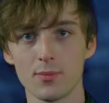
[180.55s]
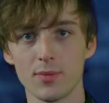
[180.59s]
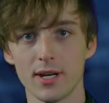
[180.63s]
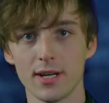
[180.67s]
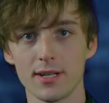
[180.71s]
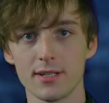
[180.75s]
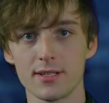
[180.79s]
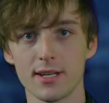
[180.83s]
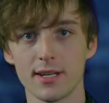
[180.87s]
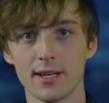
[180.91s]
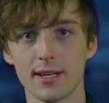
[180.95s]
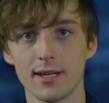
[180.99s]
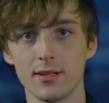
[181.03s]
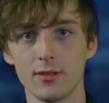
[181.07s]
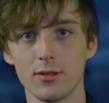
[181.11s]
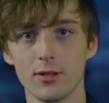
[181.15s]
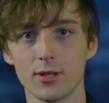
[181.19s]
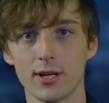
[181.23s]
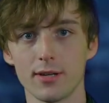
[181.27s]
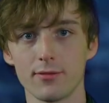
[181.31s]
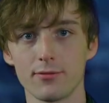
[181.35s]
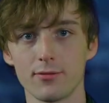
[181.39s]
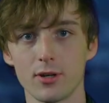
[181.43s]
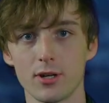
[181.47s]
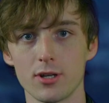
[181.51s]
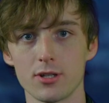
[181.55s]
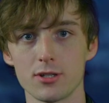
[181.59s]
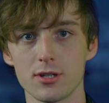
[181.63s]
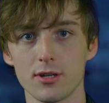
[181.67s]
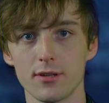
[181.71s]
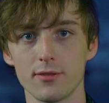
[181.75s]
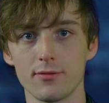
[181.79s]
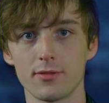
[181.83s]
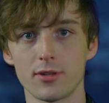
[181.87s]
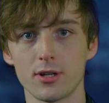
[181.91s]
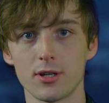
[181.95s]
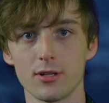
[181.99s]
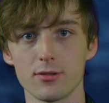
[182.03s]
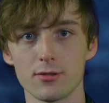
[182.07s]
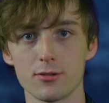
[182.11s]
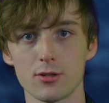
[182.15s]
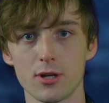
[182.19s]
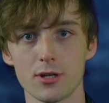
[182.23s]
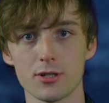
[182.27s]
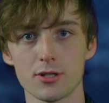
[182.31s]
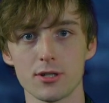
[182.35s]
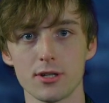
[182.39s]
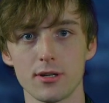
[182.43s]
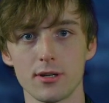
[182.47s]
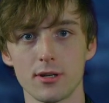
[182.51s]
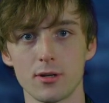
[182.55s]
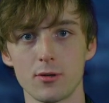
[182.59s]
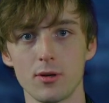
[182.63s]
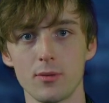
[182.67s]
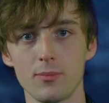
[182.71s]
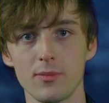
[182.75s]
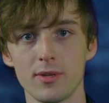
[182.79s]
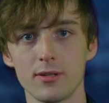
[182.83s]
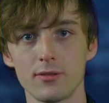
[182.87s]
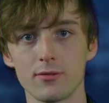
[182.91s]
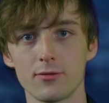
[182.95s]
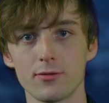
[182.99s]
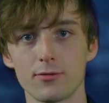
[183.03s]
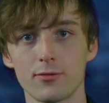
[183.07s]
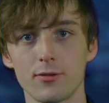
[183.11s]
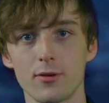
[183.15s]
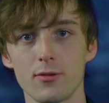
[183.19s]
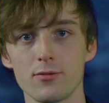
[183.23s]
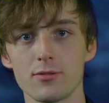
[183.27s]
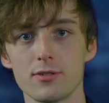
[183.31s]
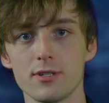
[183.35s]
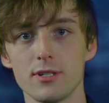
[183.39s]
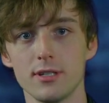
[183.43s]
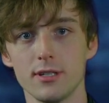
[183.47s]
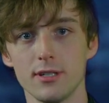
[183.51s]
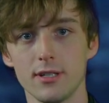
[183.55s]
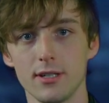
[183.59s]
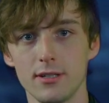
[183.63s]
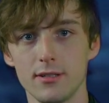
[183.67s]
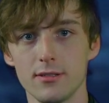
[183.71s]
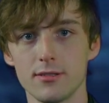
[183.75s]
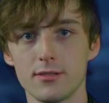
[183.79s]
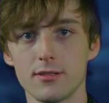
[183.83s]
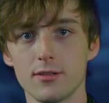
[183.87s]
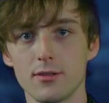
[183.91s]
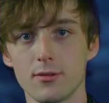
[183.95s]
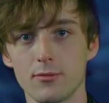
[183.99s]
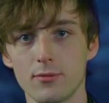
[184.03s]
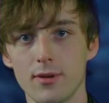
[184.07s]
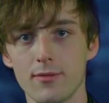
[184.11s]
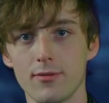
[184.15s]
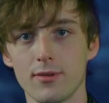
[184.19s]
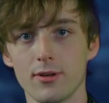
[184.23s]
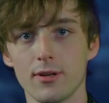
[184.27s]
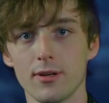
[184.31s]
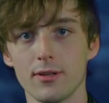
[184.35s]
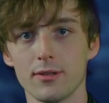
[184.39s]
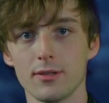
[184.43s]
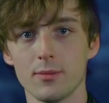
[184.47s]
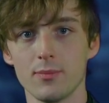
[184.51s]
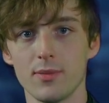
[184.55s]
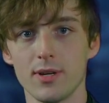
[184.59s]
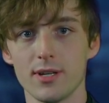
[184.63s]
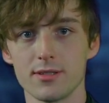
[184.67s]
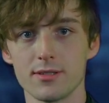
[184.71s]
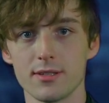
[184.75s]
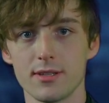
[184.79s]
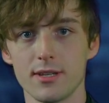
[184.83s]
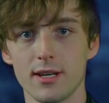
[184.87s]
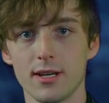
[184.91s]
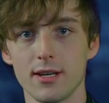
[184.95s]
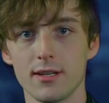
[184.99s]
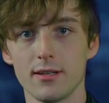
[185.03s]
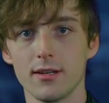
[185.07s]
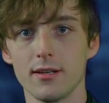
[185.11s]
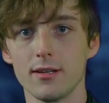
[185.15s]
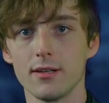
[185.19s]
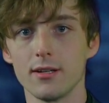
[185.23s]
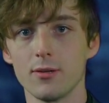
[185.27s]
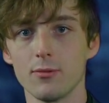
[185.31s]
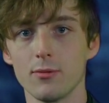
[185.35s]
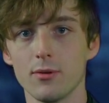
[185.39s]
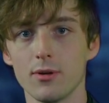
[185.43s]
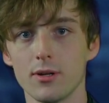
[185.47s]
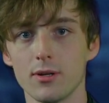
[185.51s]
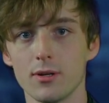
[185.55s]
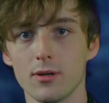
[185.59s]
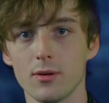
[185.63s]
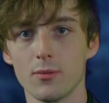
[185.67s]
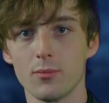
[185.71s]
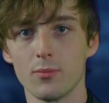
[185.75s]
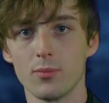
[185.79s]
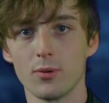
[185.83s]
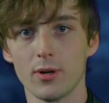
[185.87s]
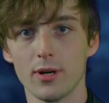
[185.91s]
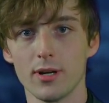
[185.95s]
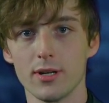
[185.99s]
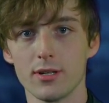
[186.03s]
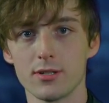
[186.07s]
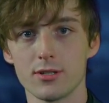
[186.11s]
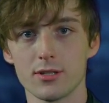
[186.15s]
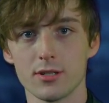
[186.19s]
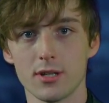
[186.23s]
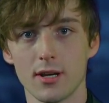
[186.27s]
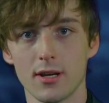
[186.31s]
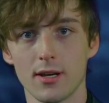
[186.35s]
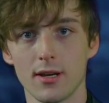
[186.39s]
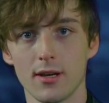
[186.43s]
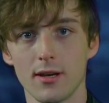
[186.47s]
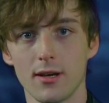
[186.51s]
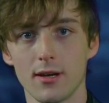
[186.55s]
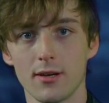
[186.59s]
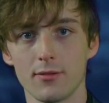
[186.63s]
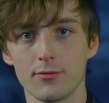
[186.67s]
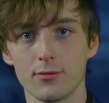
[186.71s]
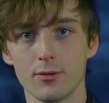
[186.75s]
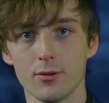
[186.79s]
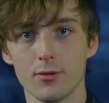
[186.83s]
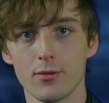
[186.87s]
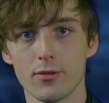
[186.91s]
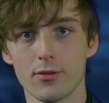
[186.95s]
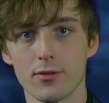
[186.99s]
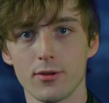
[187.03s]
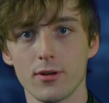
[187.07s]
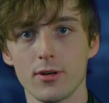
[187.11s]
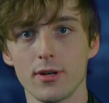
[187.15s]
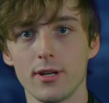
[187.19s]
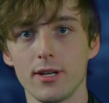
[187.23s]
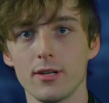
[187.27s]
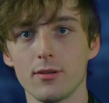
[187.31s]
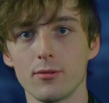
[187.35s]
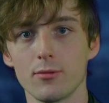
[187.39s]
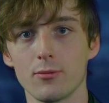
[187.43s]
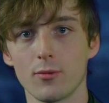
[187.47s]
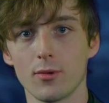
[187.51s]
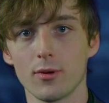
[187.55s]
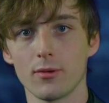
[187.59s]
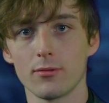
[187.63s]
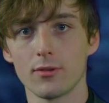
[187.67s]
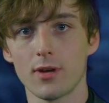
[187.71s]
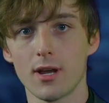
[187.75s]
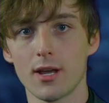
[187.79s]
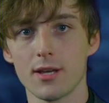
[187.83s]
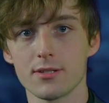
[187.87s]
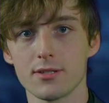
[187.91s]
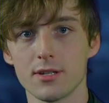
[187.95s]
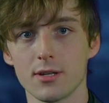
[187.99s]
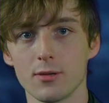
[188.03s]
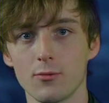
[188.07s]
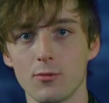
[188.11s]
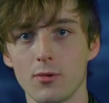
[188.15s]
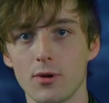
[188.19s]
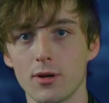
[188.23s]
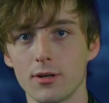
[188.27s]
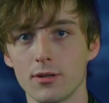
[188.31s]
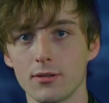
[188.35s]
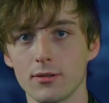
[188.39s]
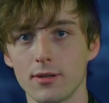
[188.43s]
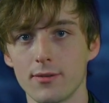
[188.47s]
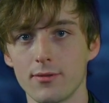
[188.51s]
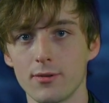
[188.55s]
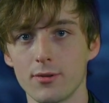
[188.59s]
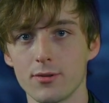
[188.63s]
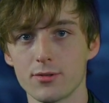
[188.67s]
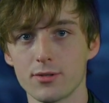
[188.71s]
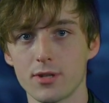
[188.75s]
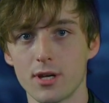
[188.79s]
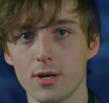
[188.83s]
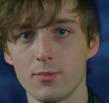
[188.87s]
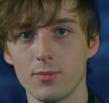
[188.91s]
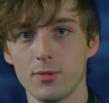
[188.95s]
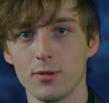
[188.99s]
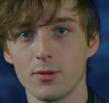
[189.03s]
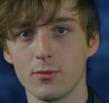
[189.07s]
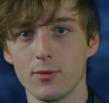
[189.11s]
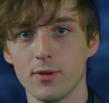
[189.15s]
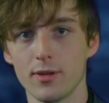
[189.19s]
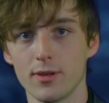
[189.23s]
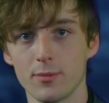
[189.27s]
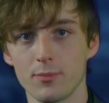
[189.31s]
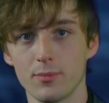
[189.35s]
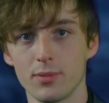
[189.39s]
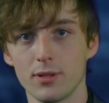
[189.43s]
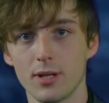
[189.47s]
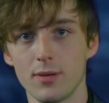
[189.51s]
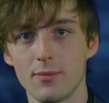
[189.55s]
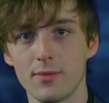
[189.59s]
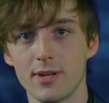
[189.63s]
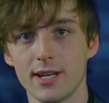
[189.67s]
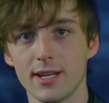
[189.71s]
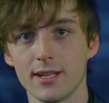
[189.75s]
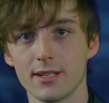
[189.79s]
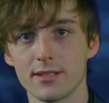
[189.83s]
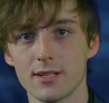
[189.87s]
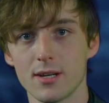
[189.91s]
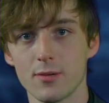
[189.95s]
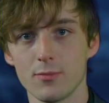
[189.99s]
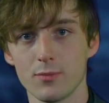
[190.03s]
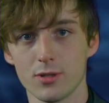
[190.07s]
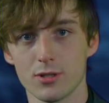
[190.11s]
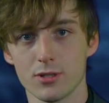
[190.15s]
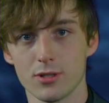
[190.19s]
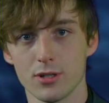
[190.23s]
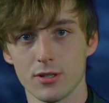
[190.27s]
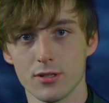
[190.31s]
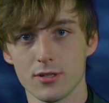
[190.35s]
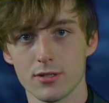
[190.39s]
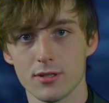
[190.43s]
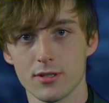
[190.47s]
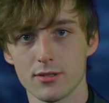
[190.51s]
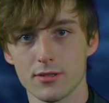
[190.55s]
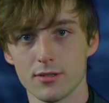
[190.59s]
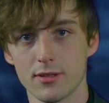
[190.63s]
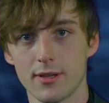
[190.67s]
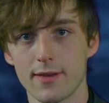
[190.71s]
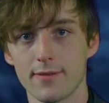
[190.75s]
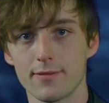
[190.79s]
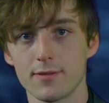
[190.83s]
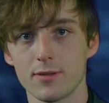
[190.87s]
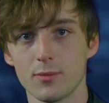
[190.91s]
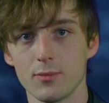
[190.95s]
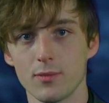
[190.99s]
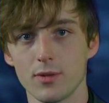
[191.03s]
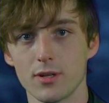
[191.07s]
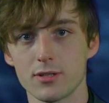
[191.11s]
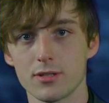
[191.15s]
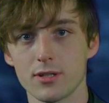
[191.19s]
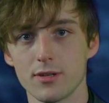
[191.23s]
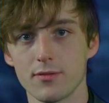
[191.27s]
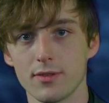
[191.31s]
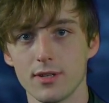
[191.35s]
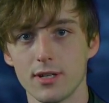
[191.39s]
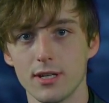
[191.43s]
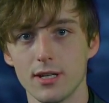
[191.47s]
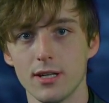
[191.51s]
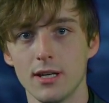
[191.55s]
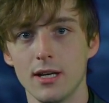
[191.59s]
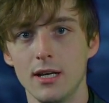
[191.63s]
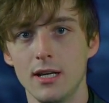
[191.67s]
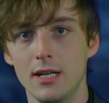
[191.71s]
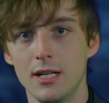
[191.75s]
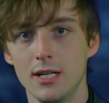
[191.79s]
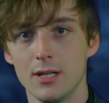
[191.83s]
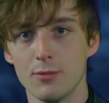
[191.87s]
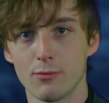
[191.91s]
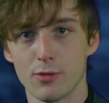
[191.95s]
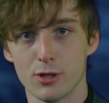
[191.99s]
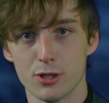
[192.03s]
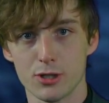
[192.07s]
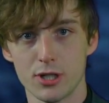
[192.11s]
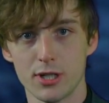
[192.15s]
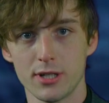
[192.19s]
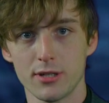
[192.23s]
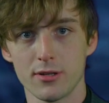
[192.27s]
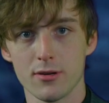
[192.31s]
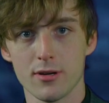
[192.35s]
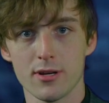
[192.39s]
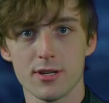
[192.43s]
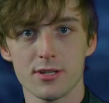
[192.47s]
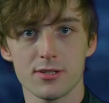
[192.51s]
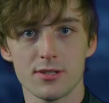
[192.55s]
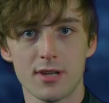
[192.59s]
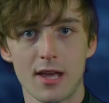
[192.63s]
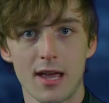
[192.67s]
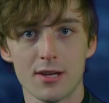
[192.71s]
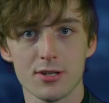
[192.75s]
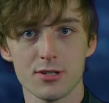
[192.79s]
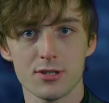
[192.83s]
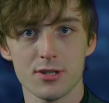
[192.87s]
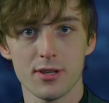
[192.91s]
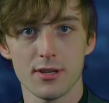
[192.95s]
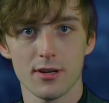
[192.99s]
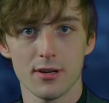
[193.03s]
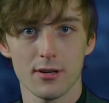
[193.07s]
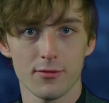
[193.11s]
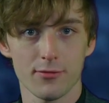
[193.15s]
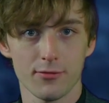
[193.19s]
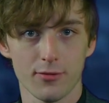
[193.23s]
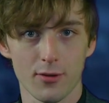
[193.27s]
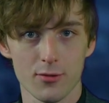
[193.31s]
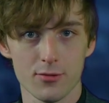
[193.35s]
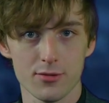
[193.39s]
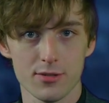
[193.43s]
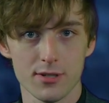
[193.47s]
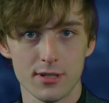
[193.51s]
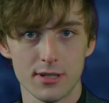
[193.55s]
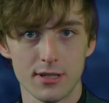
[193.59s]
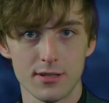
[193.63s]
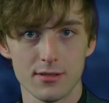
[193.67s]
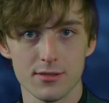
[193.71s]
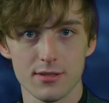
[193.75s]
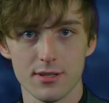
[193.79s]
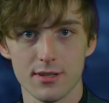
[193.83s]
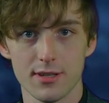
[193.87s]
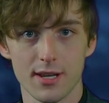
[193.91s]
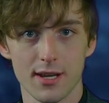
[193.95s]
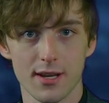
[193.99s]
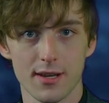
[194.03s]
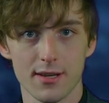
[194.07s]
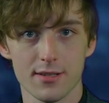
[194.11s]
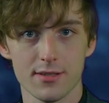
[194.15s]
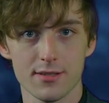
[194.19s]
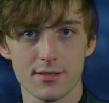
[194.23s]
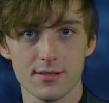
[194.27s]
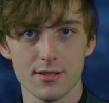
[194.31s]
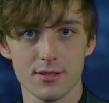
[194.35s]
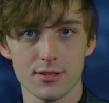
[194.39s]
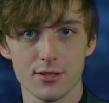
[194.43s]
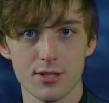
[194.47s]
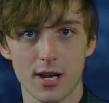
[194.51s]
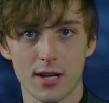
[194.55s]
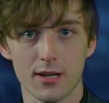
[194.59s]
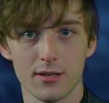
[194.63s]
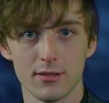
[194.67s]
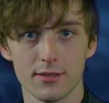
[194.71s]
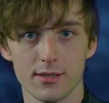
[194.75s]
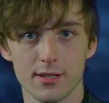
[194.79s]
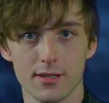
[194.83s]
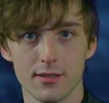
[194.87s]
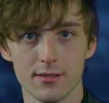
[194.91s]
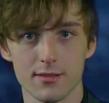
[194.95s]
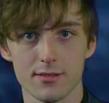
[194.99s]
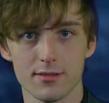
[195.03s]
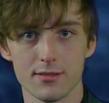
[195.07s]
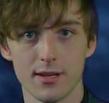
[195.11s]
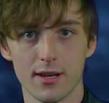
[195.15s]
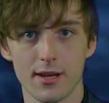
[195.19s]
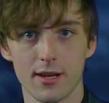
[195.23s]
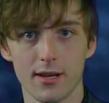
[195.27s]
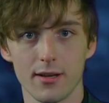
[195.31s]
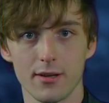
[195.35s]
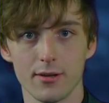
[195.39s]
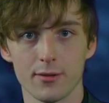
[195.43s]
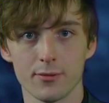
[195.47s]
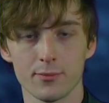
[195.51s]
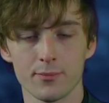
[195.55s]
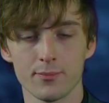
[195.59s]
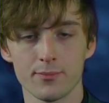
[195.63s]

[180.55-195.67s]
by taking a look at footage of construction equipment frozen into the river at the base of the I-91 bridge off Route 30, where rising water levels coupled with plummeting temperatures has left much of the machinery stashed there frozen into the ice Shackleton style.